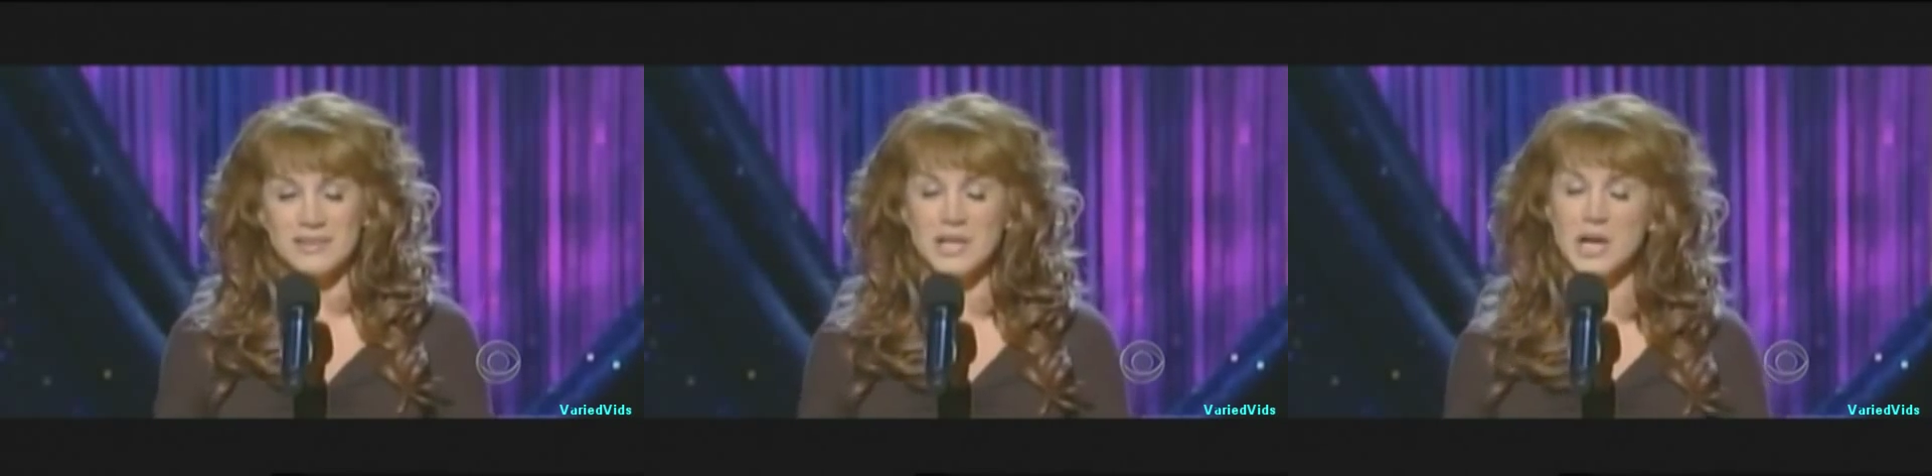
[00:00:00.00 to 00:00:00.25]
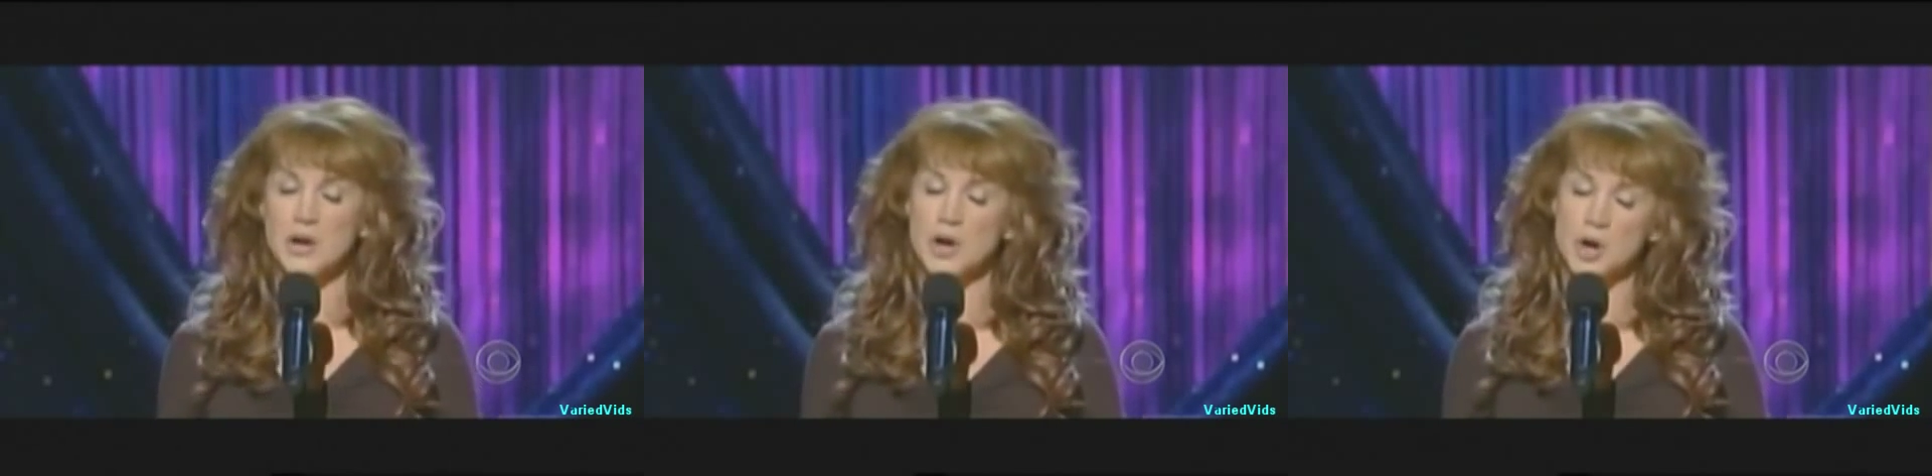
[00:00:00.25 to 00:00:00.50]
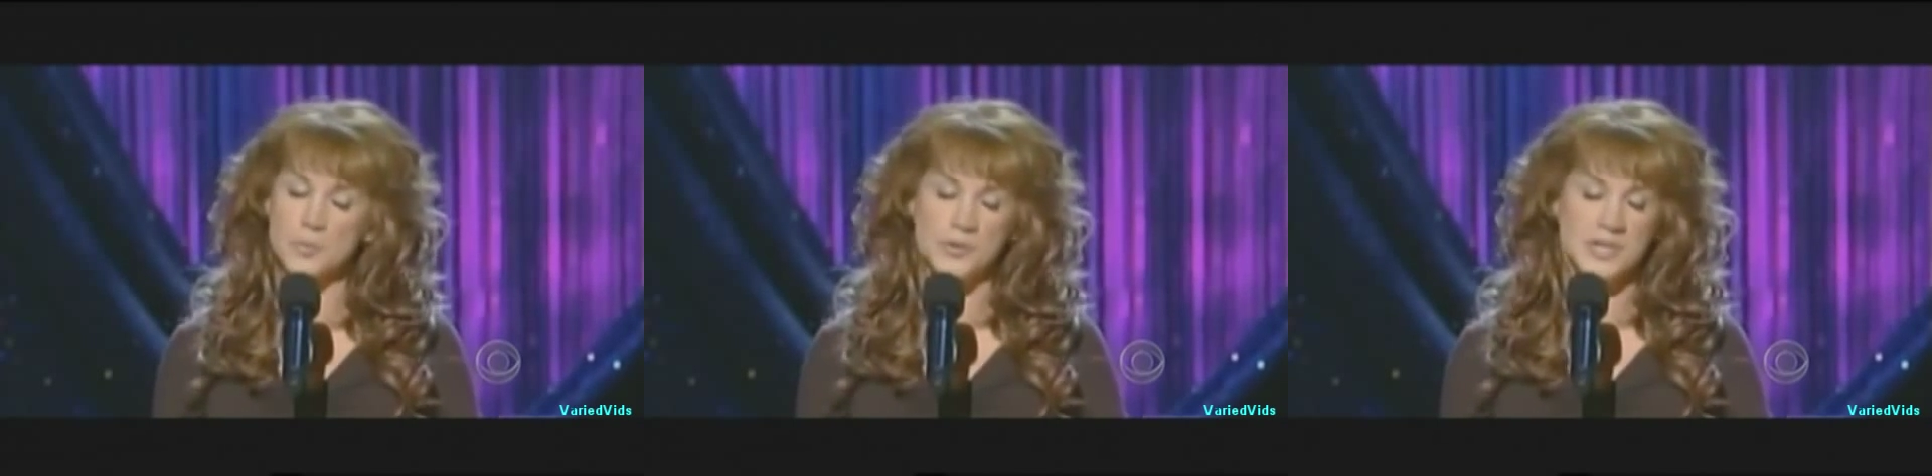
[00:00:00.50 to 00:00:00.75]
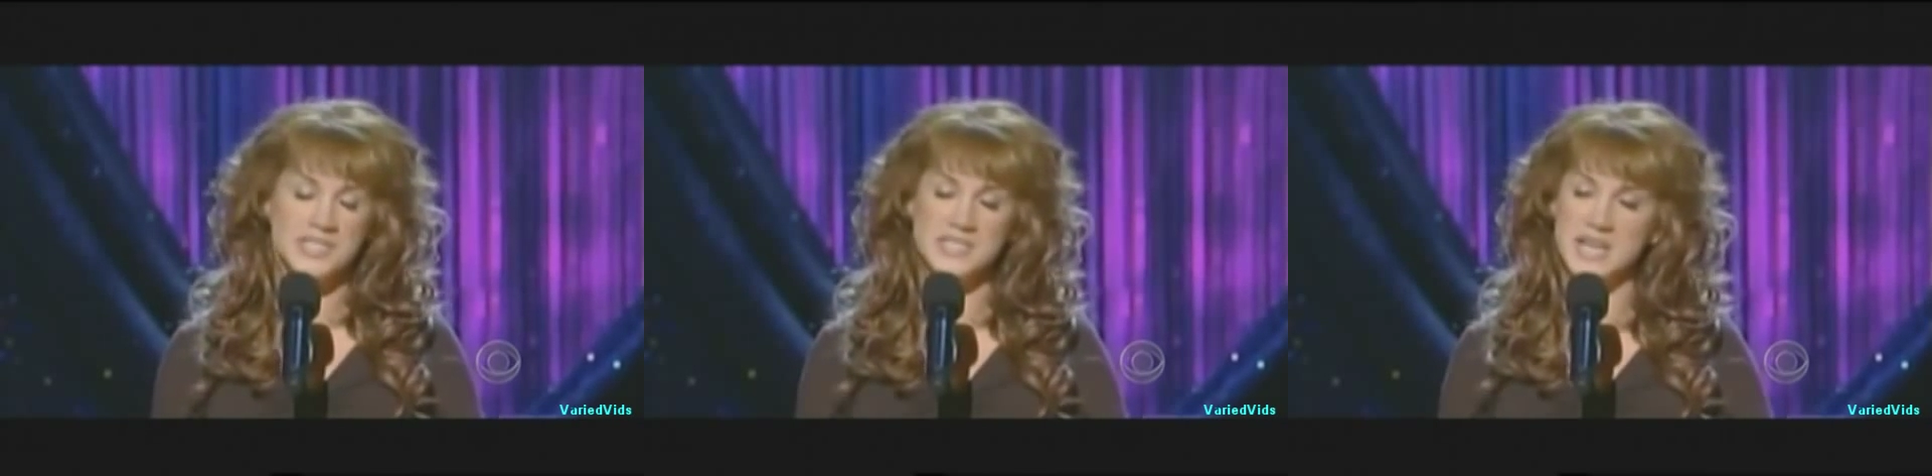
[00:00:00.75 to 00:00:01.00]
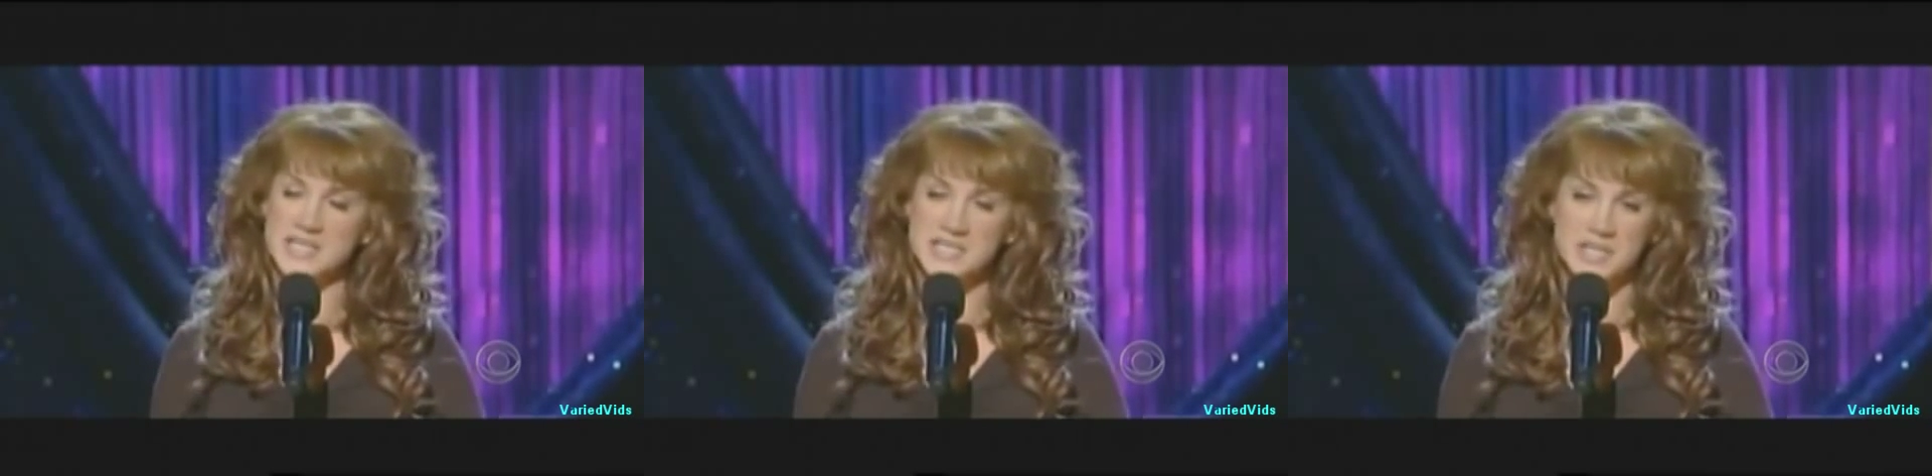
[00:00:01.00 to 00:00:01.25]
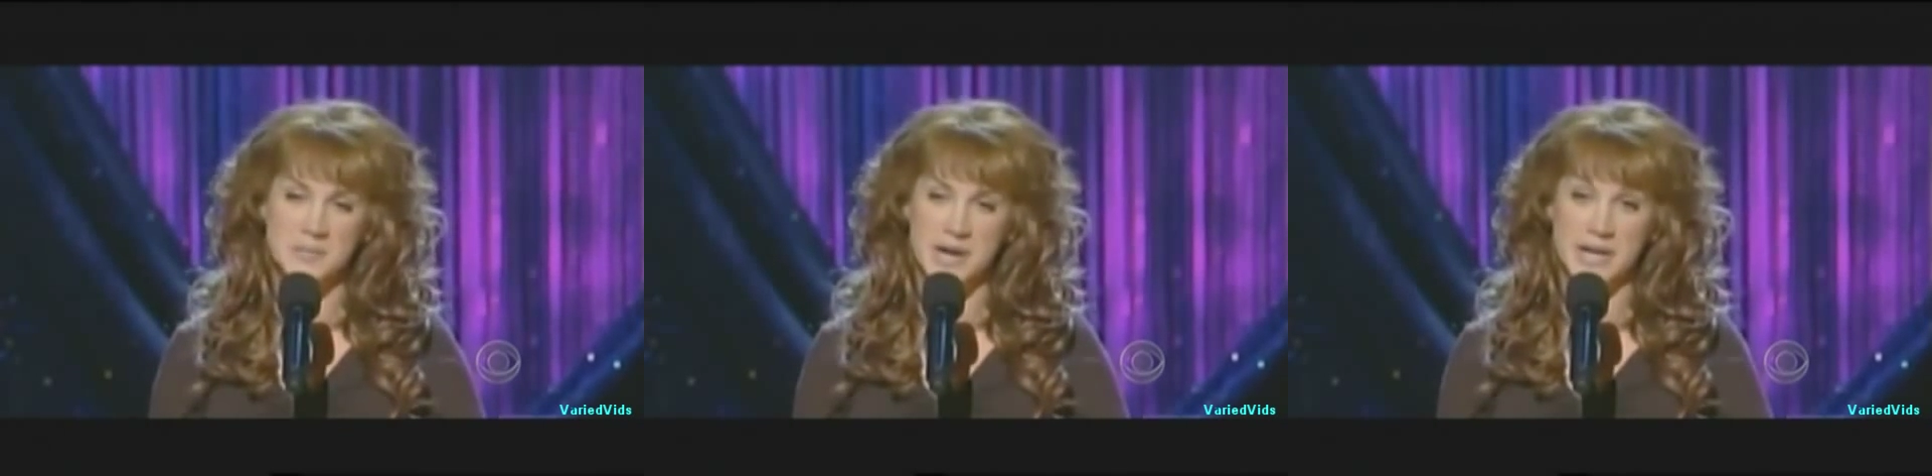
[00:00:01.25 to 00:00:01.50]
no, Oprah, it's not
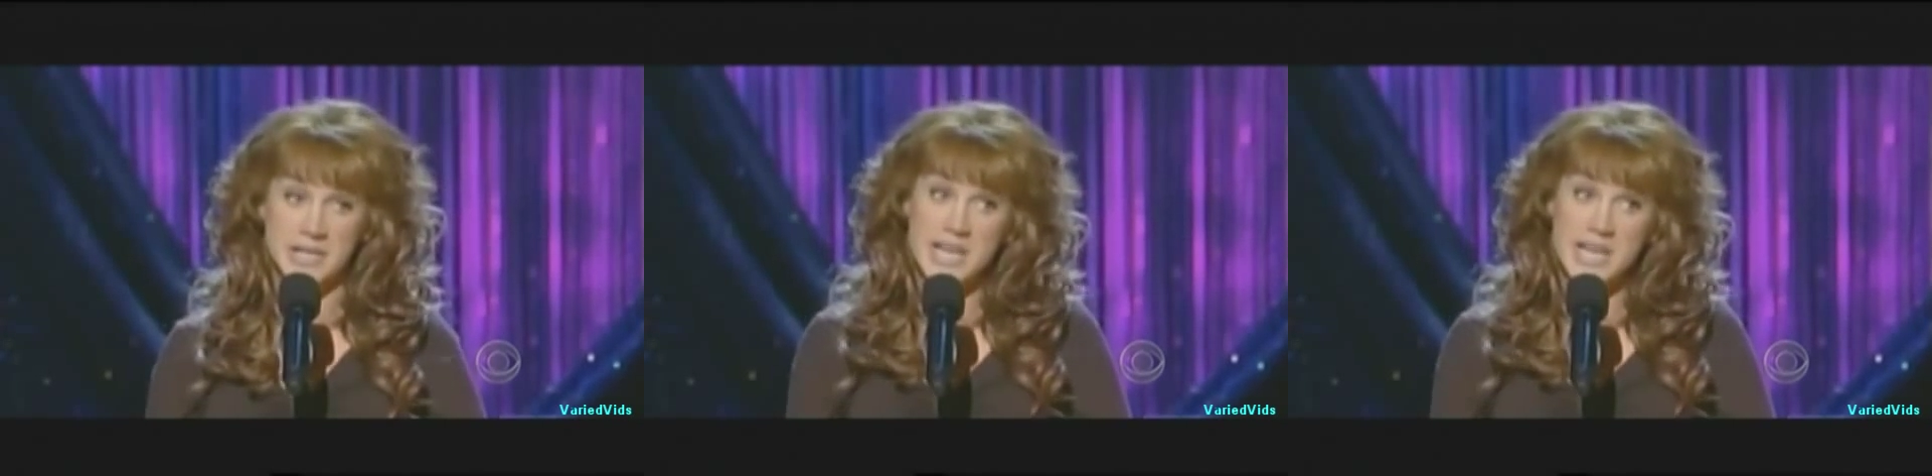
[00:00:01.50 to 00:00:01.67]
stigmata.